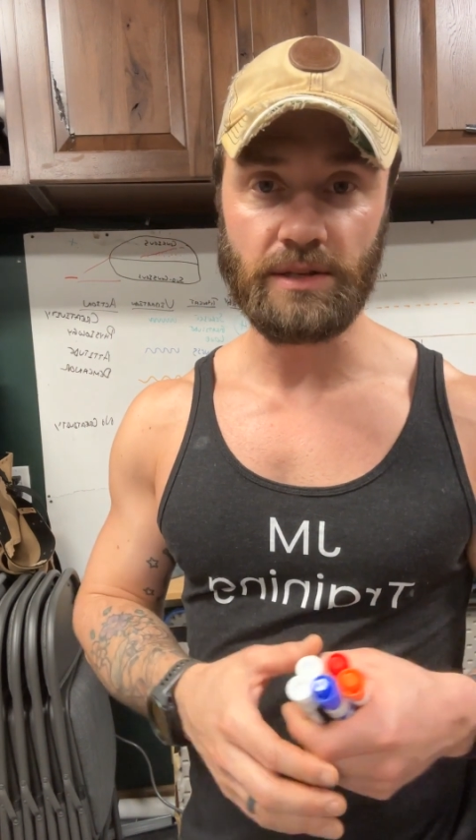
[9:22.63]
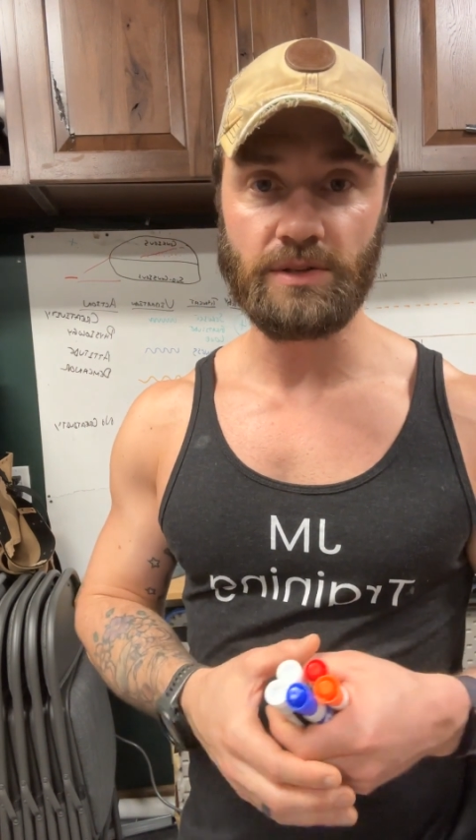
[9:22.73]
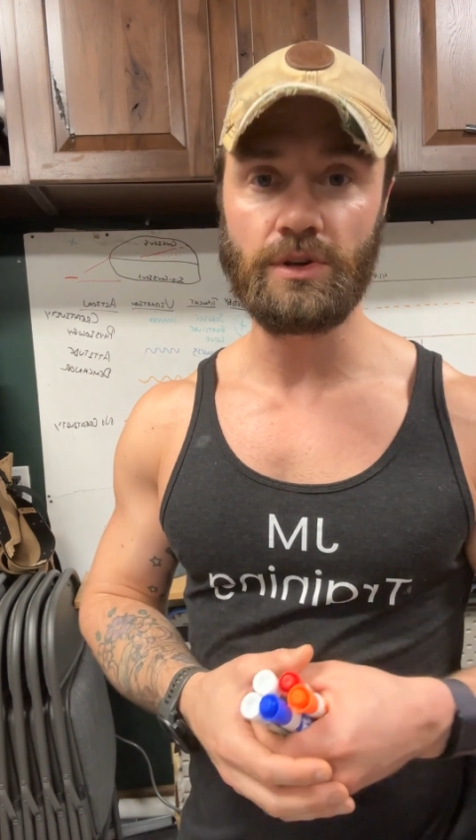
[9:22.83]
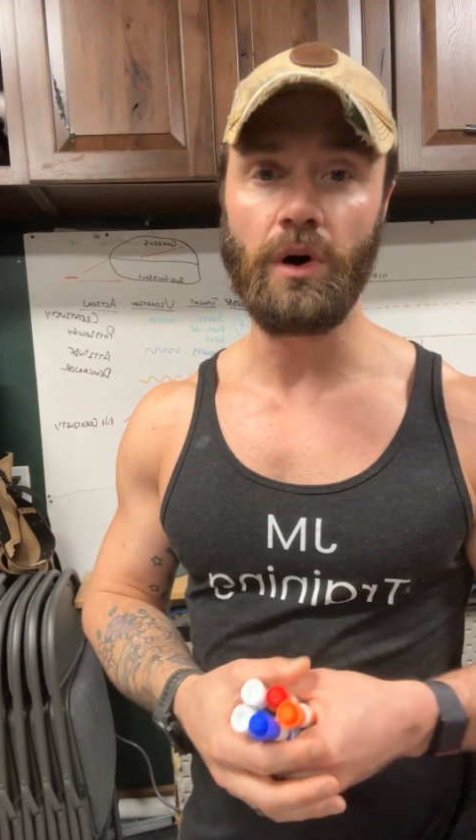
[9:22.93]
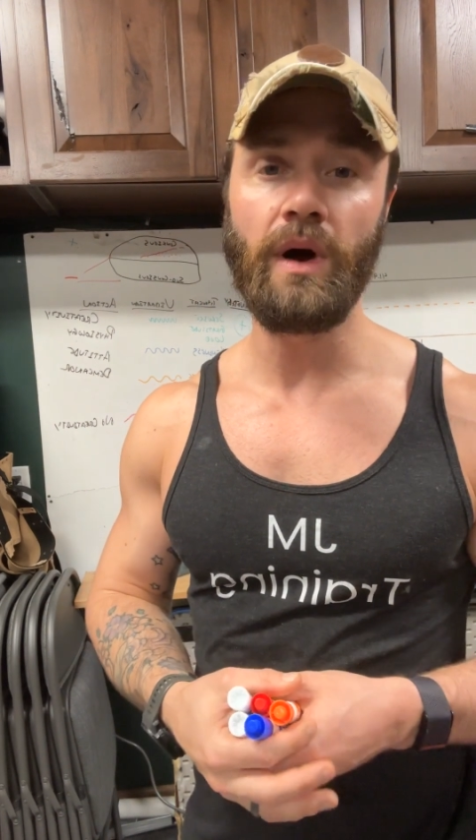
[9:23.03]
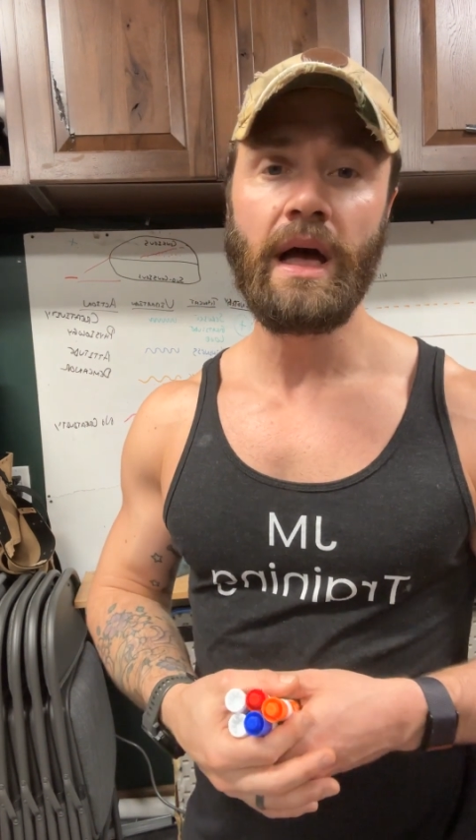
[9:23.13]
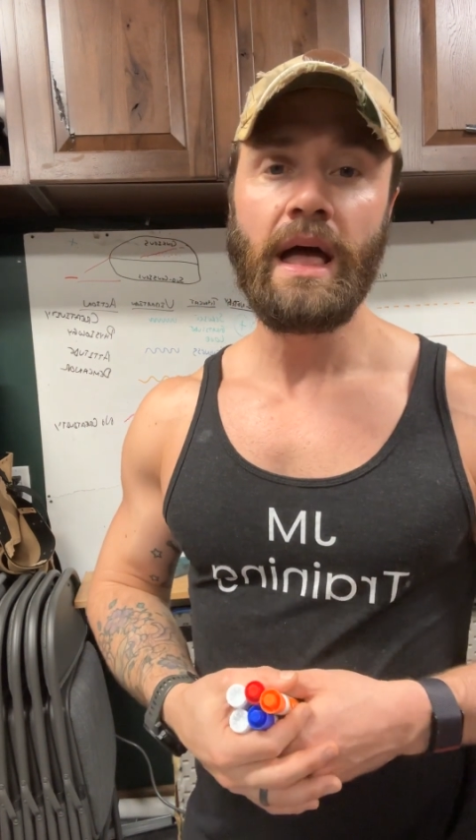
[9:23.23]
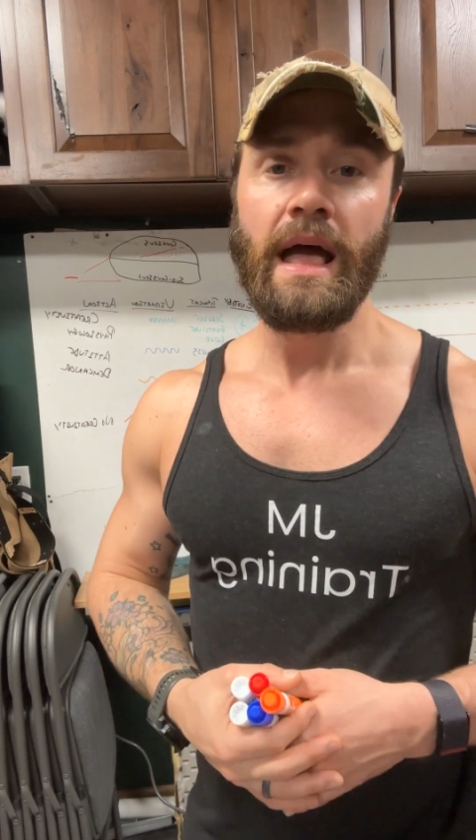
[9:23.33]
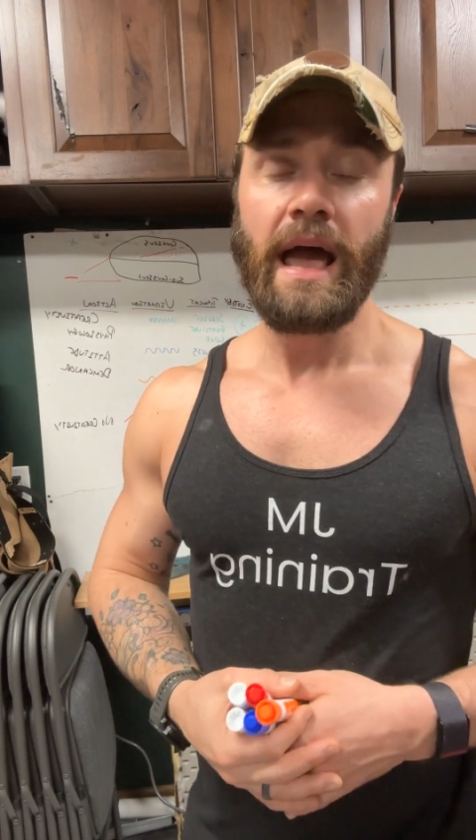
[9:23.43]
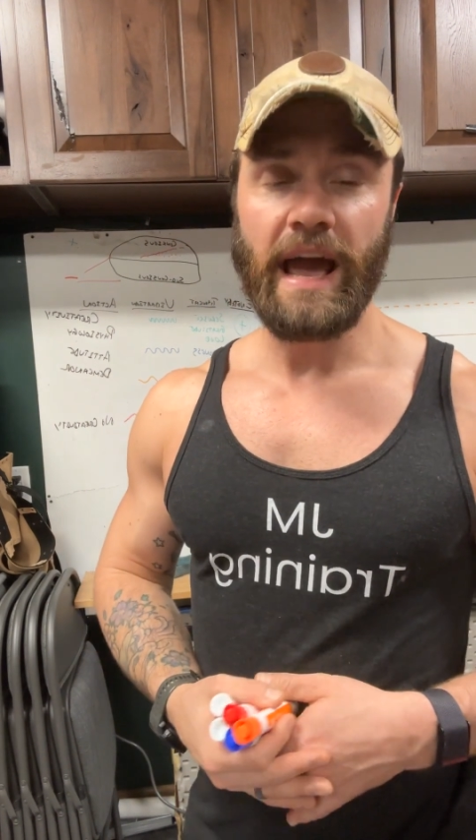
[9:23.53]
And so
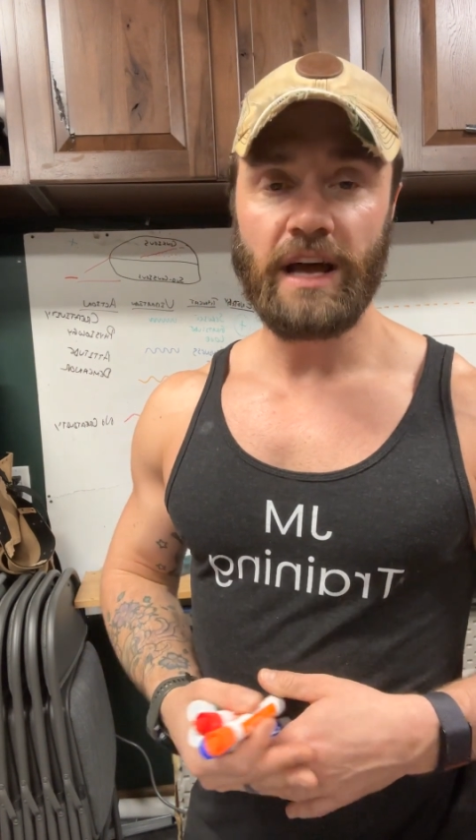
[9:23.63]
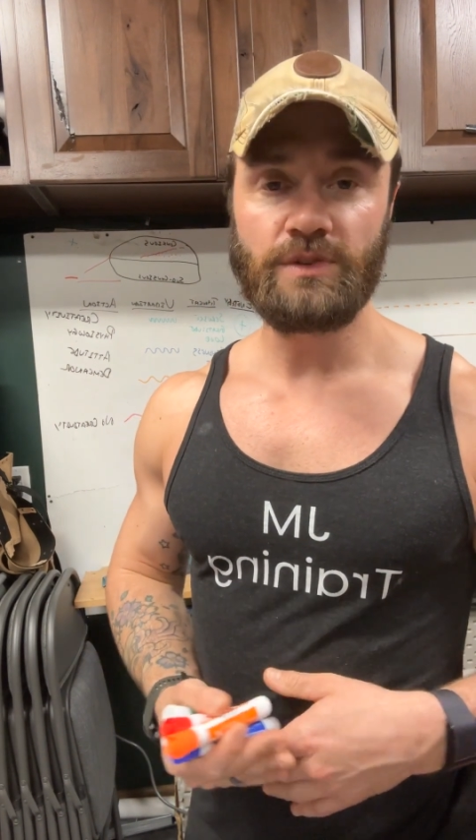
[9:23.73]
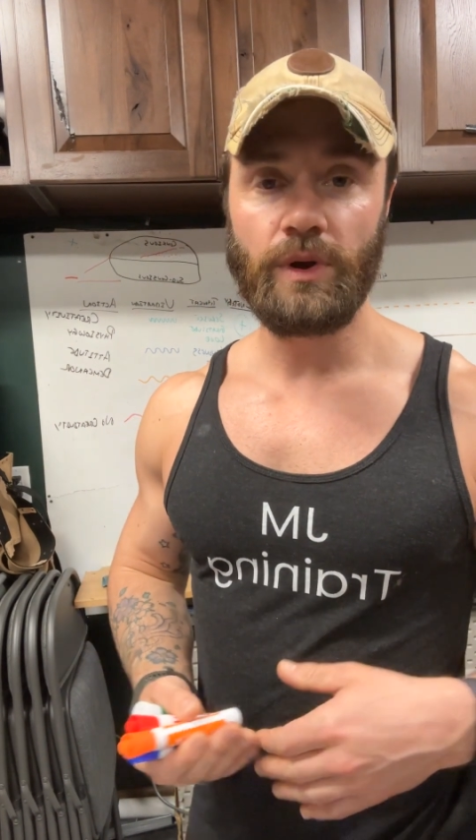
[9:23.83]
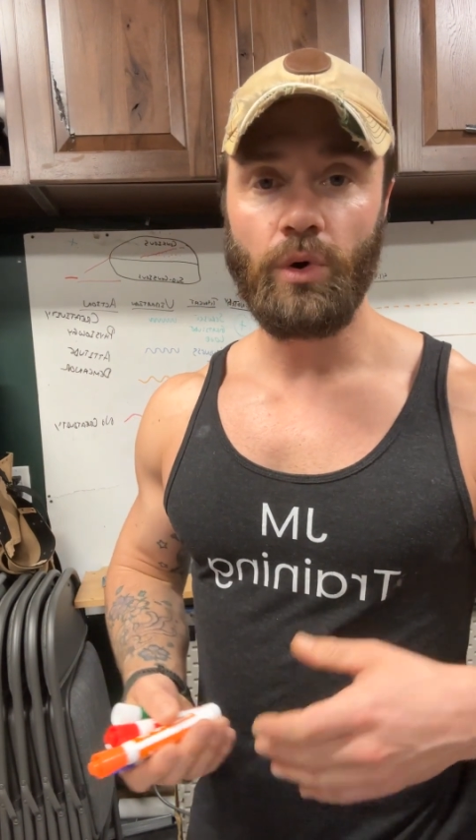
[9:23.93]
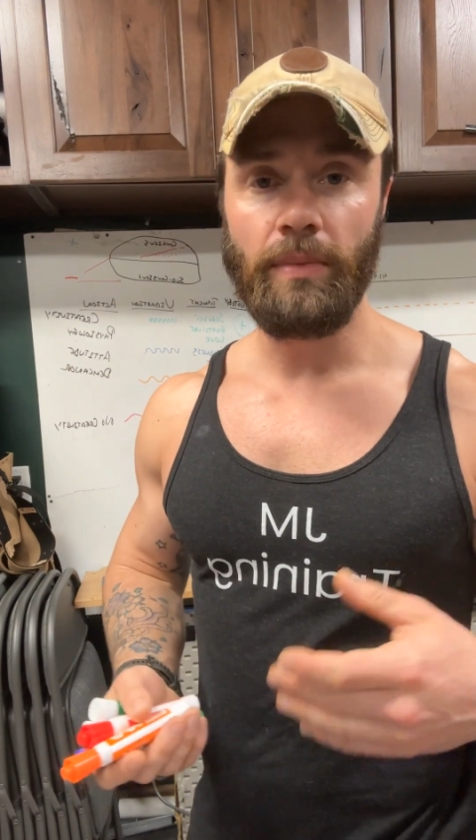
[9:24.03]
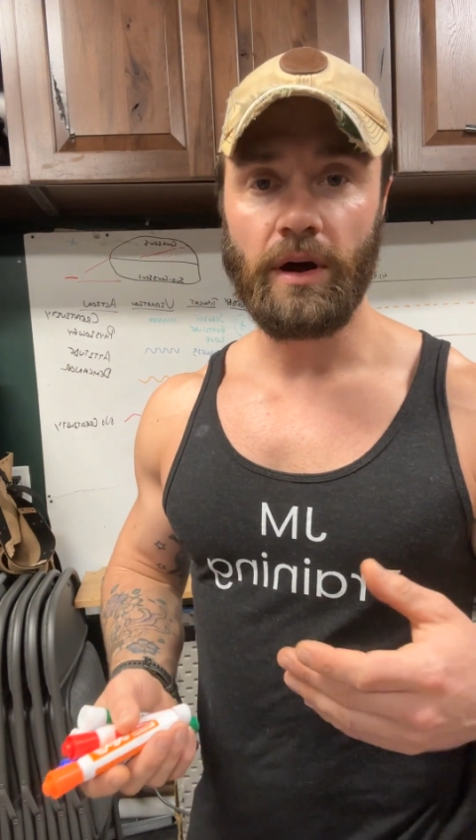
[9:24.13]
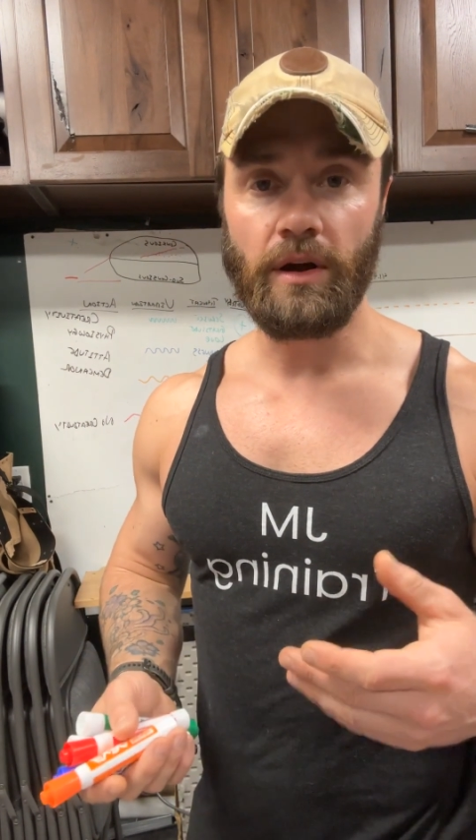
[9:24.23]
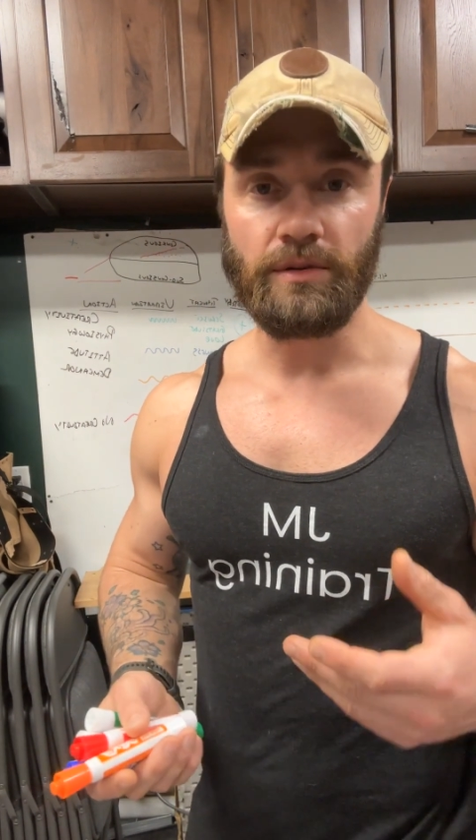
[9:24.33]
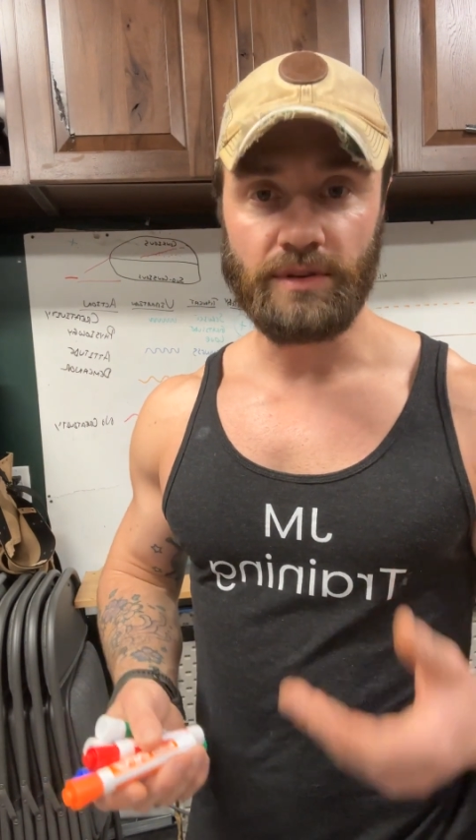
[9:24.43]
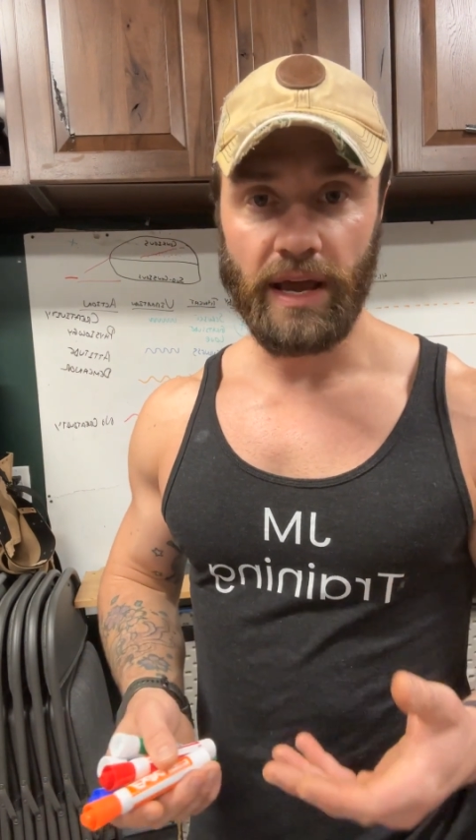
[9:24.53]
as we go about
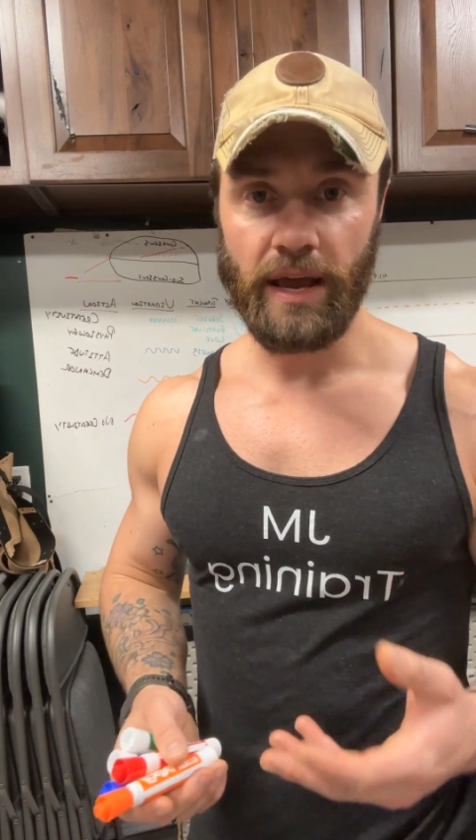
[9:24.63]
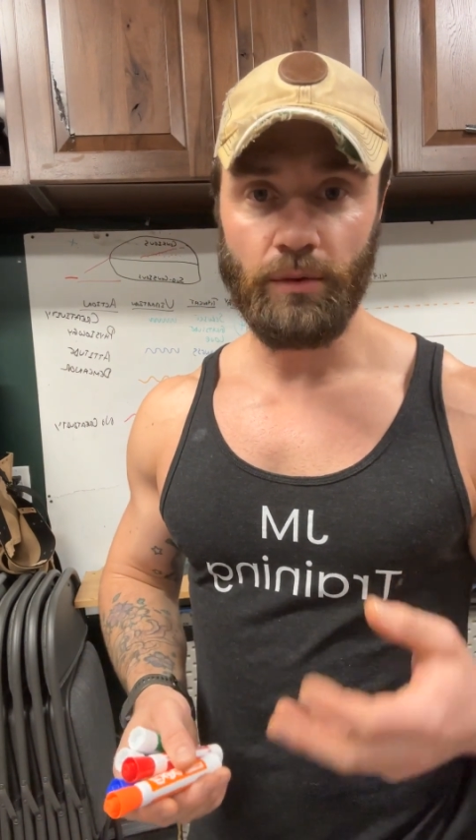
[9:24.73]
our day,